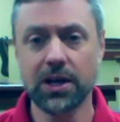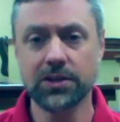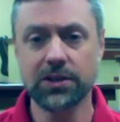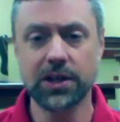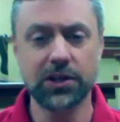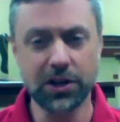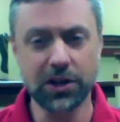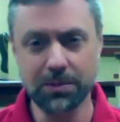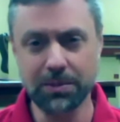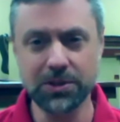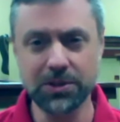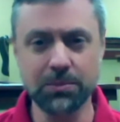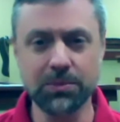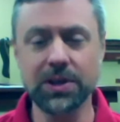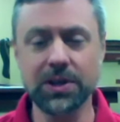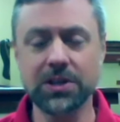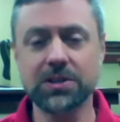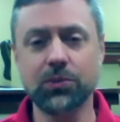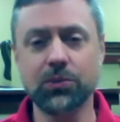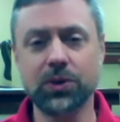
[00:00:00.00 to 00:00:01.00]
They talked about some
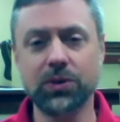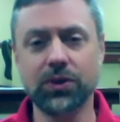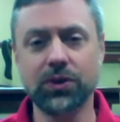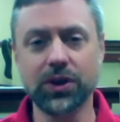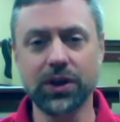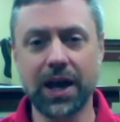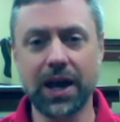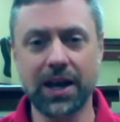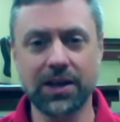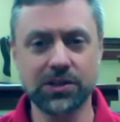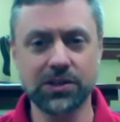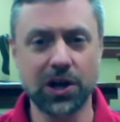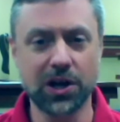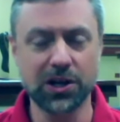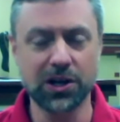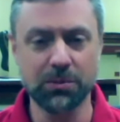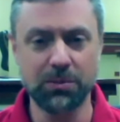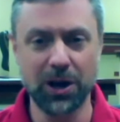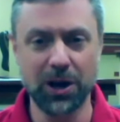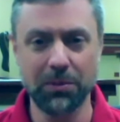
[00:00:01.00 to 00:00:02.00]
things that we really hadn't
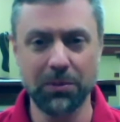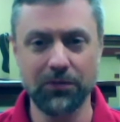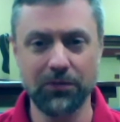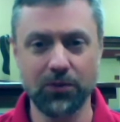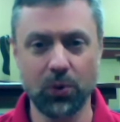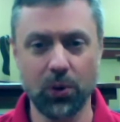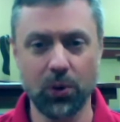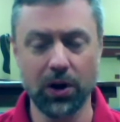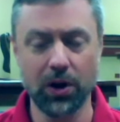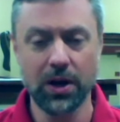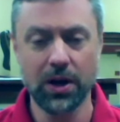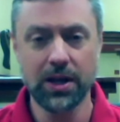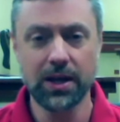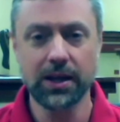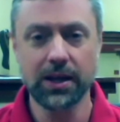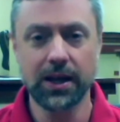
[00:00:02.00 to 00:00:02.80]
talked about before.